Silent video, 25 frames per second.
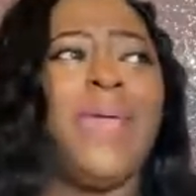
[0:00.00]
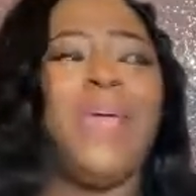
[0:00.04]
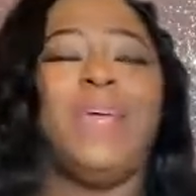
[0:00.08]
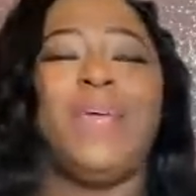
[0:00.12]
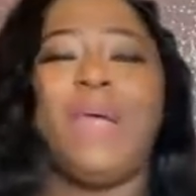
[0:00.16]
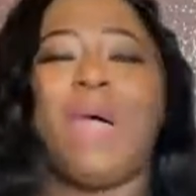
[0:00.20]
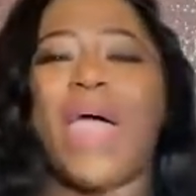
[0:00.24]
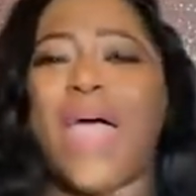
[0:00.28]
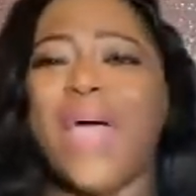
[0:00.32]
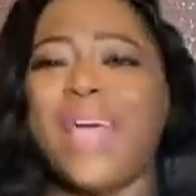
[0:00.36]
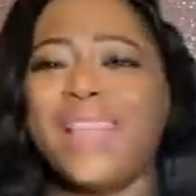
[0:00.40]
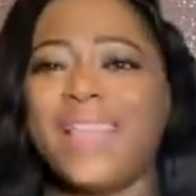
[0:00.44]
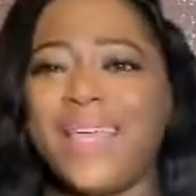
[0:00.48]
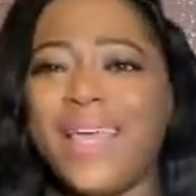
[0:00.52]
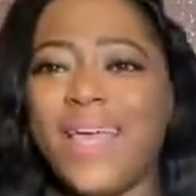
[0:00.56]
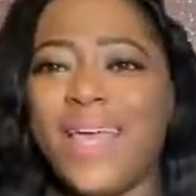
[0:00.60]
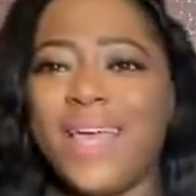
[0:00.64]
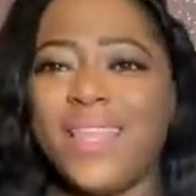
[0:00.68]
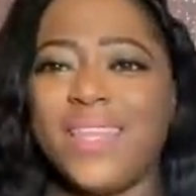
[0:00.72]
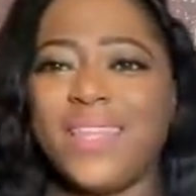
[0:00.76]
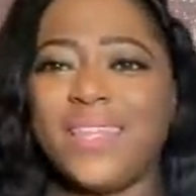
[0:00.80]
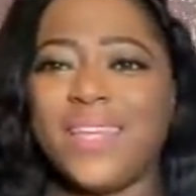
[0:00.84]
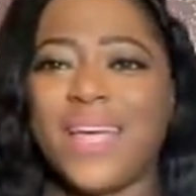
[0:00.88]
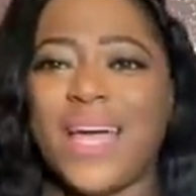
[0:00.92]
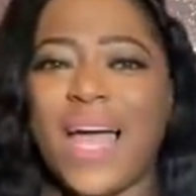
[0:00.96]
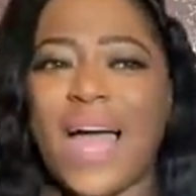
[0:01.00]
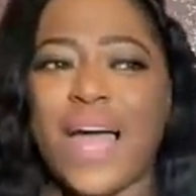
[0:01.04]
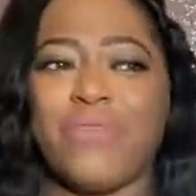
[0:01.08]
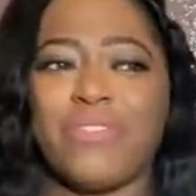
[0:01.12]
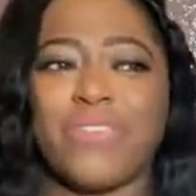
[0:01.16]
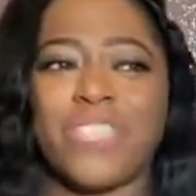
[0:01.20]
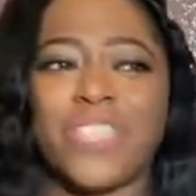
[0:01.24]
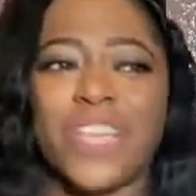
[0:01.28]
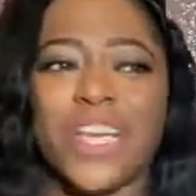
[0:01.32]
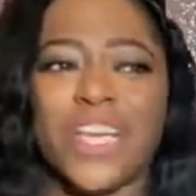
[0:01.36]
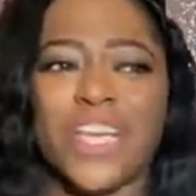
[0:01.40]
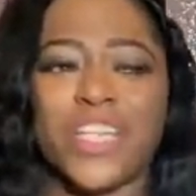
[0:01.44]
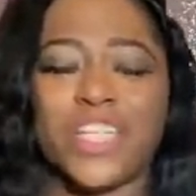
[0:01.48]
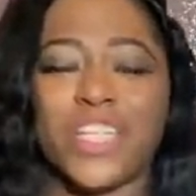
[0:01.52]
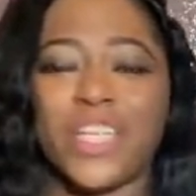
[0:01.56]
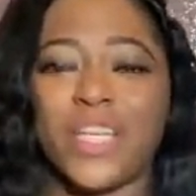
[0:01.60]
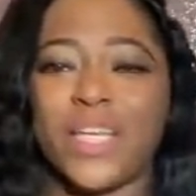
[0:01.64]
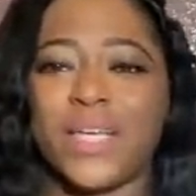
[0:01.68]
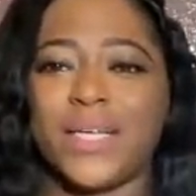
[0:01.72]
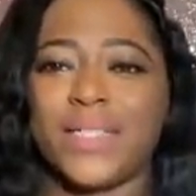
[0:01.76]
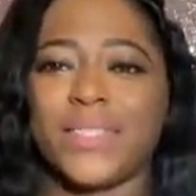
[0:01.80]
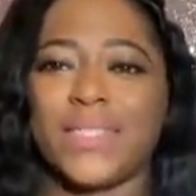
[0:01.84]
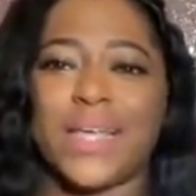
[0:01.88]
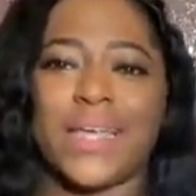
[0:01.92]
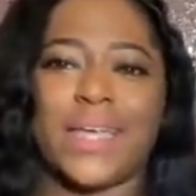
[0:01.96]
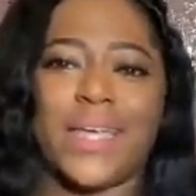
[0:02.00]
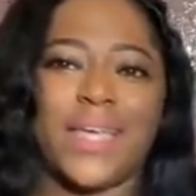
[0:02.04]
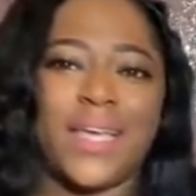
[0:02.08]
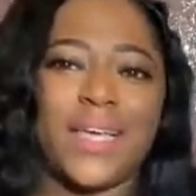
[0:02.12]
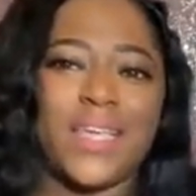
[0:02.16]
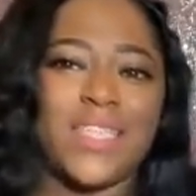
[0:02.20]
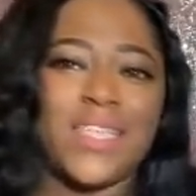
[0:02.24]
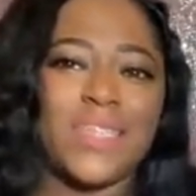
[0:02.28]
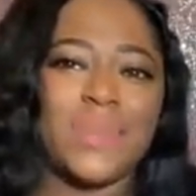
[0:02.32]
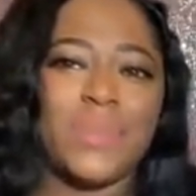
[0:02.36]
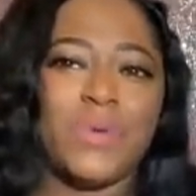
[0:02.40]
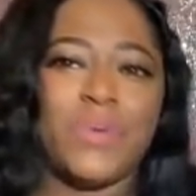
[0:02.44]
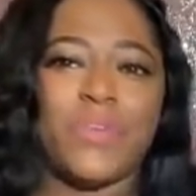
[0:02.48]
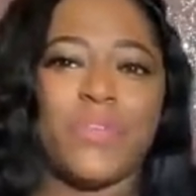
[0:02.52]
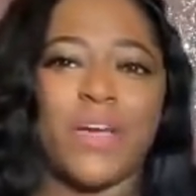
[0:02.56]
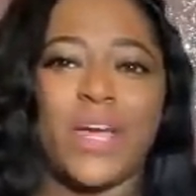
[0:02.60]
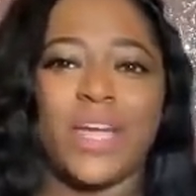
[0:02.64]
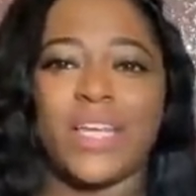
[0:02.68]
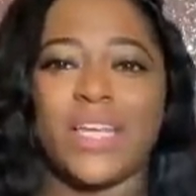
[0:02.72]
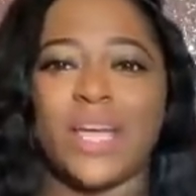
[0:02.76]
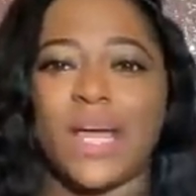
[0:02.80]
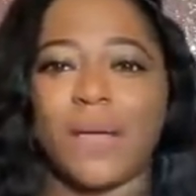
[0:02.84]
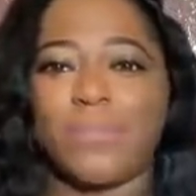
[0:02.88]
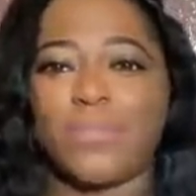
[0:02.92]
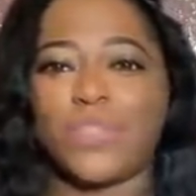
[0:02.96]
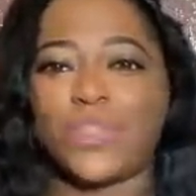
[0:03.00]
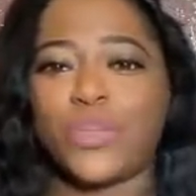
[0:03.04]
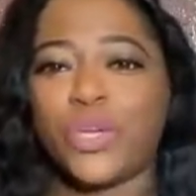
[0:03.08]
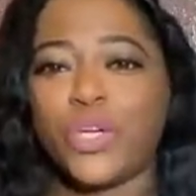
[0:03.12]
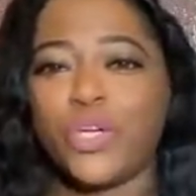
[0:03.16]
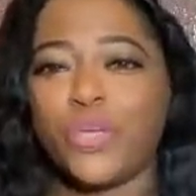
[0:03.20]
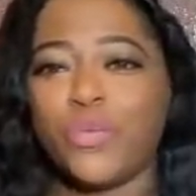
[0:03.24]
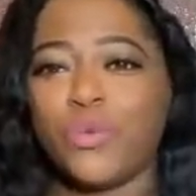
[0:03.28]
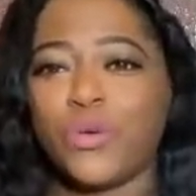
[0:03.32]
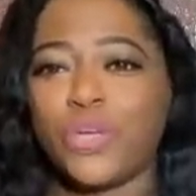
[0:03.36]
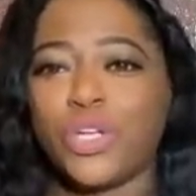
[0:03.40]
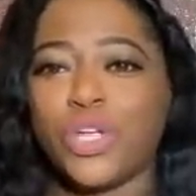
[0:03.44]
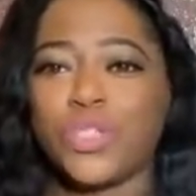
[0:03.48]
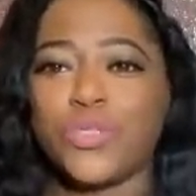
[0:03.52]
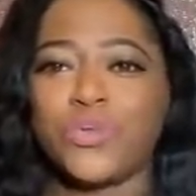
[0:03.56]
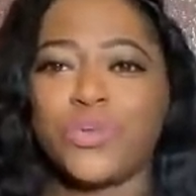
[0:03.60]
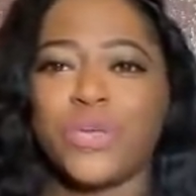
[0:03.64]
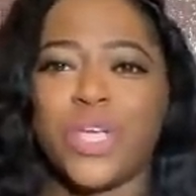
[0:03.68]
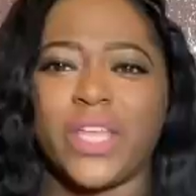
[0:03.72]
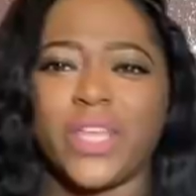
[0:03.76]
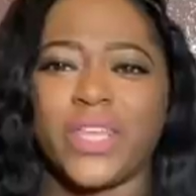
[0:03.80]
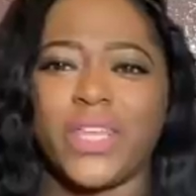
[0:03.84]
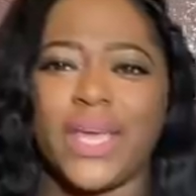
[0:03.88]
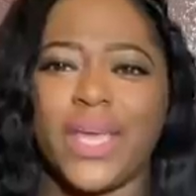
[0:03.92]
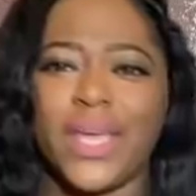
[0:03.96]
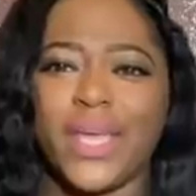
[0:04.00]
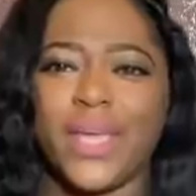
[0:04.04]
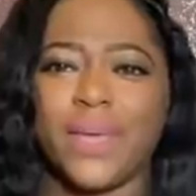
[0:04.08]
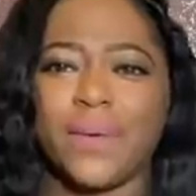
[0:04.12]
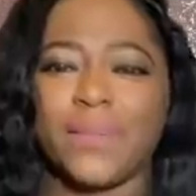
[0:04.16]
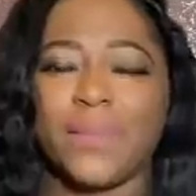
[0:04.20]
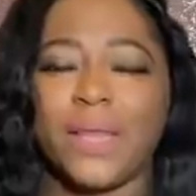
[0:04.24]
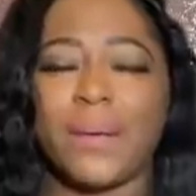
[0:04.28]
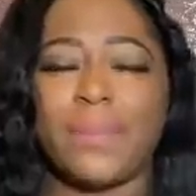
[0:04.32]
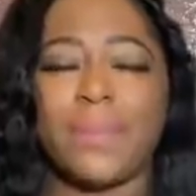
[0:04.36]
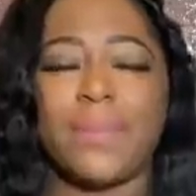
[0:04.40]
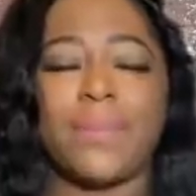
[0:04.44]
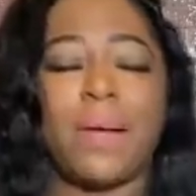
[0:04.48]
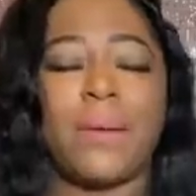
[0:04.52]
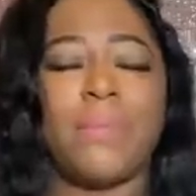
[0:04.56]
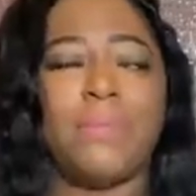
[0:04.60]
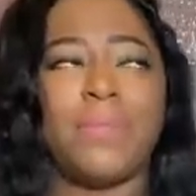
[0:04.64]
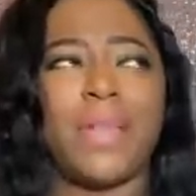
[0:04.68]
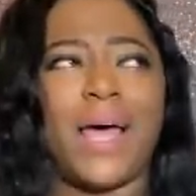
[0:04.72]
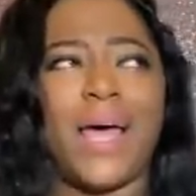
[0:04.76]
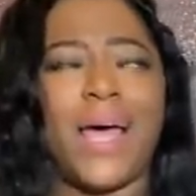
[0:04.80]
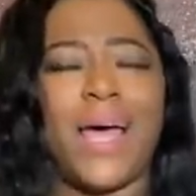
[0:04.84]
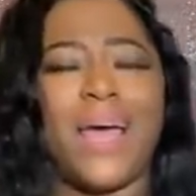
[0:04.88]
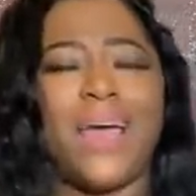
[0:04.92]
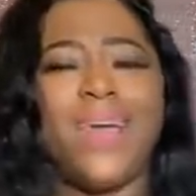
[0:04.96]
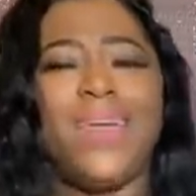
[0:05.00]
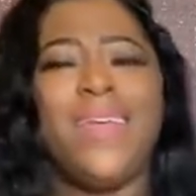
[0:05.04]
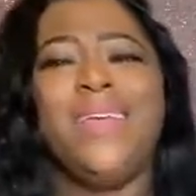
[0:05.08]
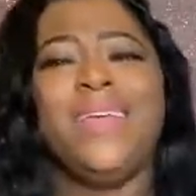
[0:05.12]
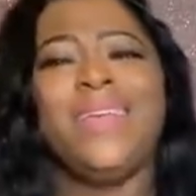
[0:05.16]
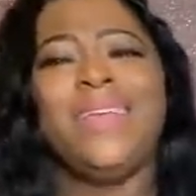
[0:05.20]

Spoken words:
at the end of the conversation, he was like, yeah, just be ready. I'm sure you're going to do your thing and blah, blah, blah, blah.